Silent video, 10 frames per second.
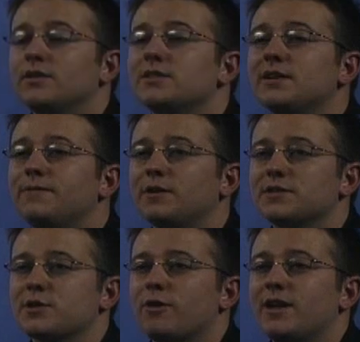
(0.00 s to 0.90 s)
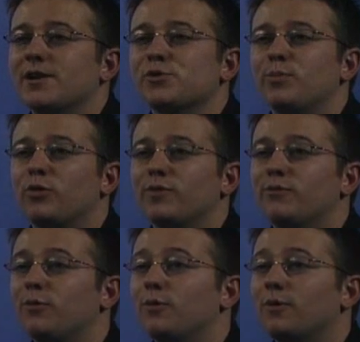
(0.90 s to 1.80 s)
The CFL is a great entry
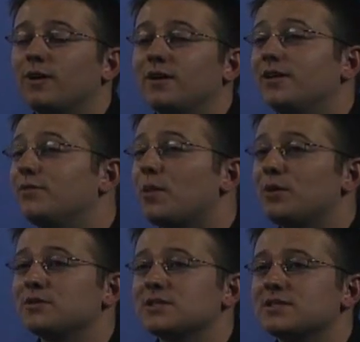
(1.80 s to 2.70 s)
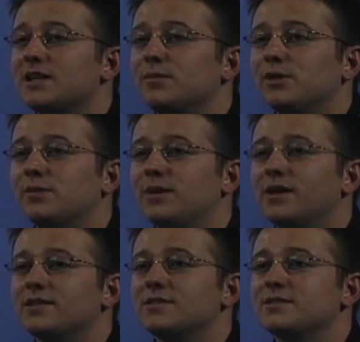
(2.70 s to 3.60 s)
point for uh, environmental sustainability
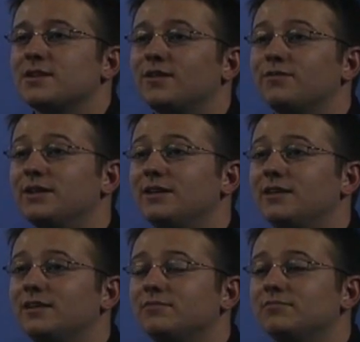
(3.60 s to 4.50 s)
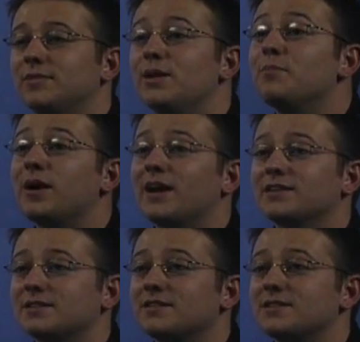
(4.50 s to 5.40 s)
because of the
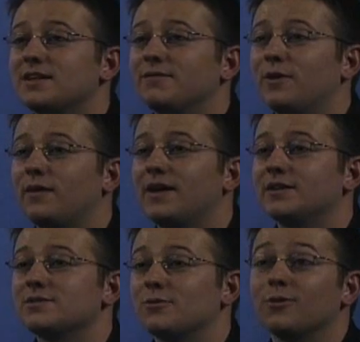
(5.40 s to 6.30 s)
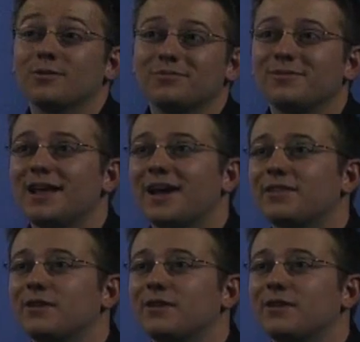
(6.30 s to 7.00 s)
impacts that the CFL has, or lack